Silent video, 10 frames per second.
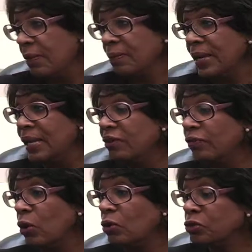Many
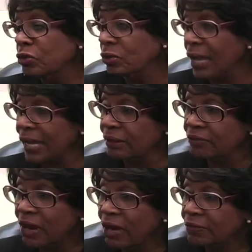folks who got
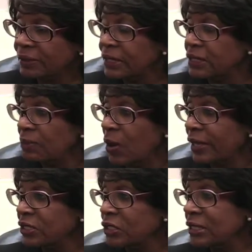involved with these
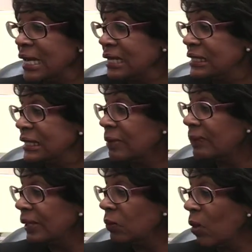mortgages
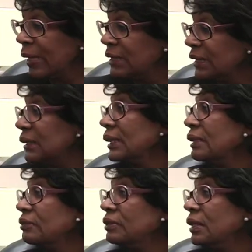simply wanted to
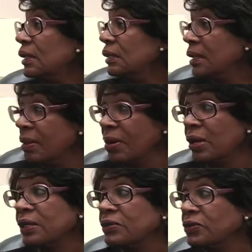live the
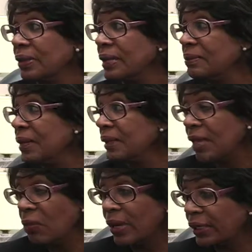American dream.
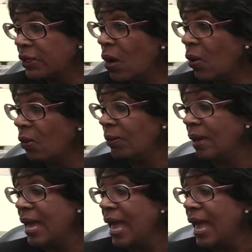They wanted a home.